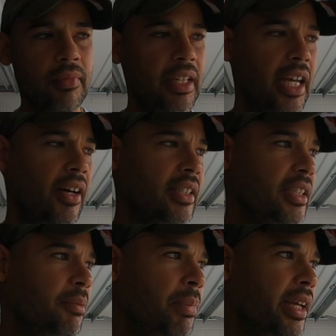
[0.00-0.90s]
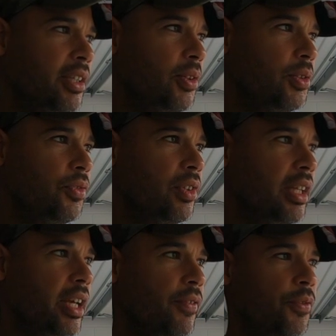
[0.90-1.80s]
Now I think the bike goes for
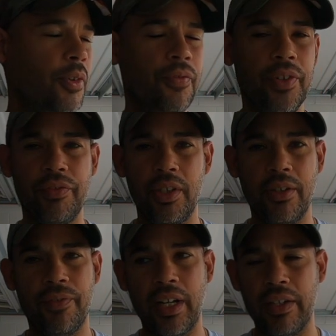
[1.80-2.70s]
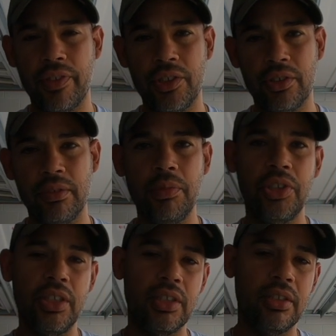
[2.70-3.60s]
like $450 or $500,
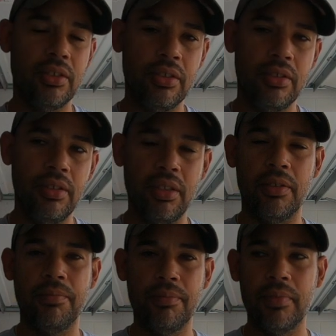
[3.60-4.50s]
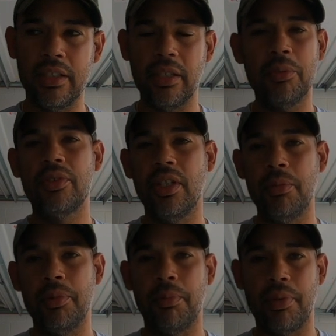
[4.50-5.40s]
which isn't, you know, that's almost
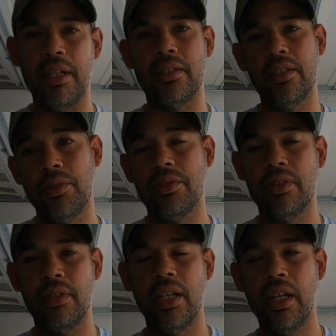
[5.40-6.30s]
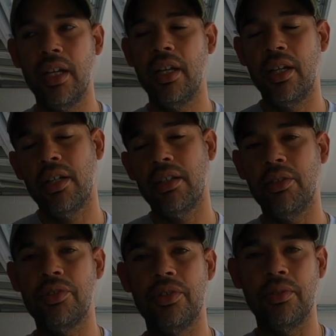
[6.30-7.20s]
double the price, close
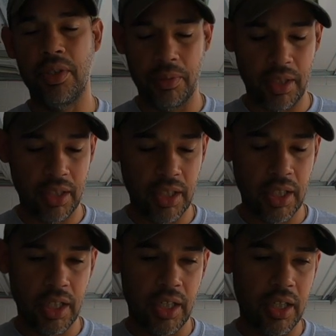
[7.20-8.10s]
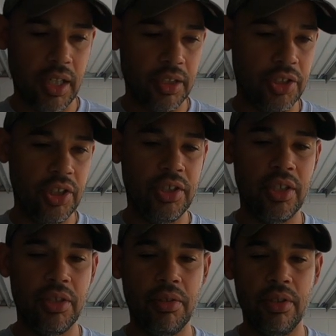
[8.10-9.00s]
to anyway. The
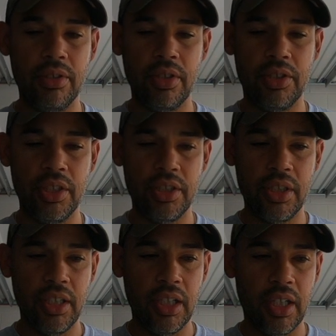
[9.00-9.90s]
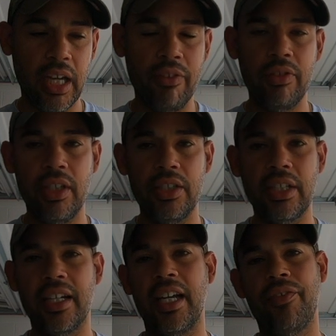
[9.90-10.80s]
GT Avalanche,
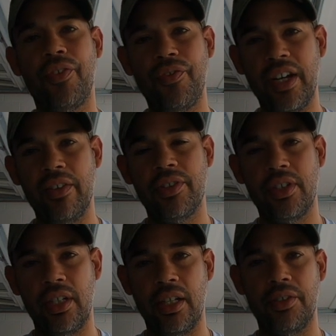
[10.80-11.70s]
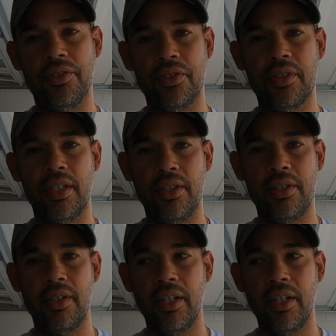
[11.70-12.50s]
I got it for $500 on sale.